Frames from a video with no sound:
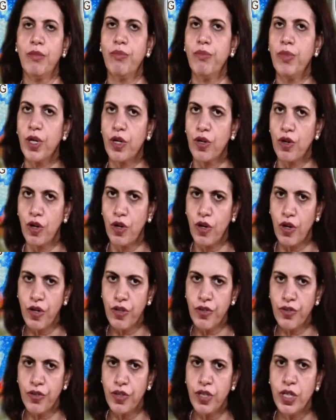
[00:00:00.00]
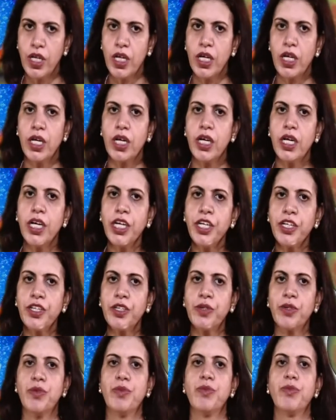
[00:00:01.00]
Because
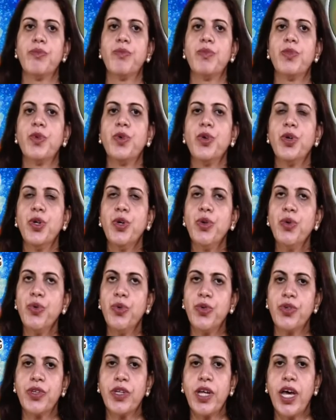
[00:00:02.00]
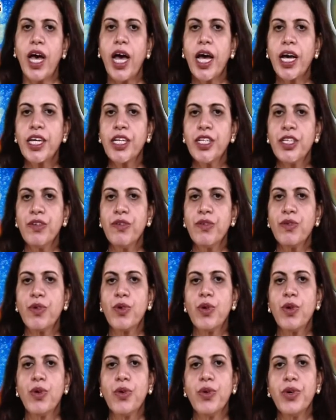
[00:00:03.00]
it produces active
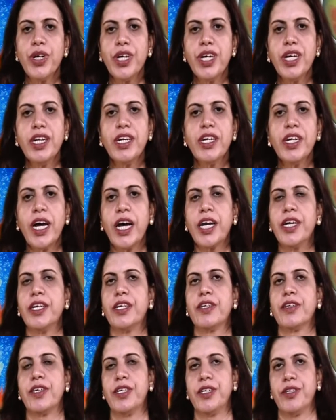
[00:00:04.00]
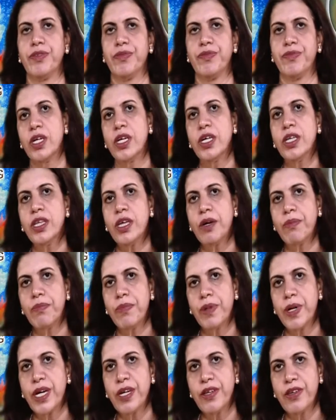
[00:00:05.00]
chlorine radical in the
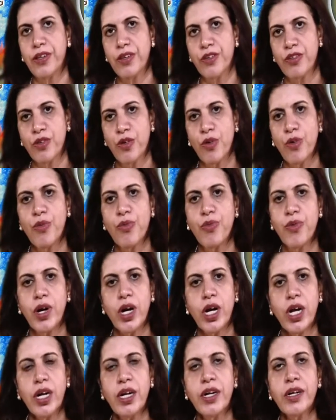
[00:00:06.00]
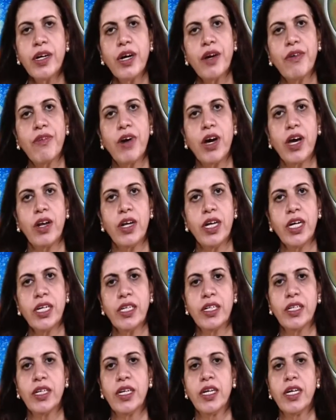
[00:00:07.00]
presence of
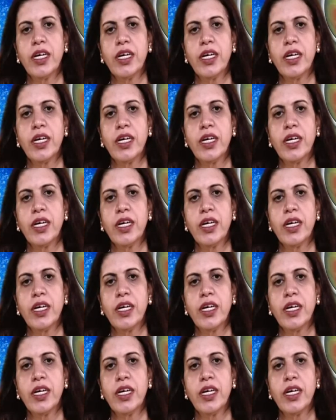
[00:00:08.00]
ultraviolet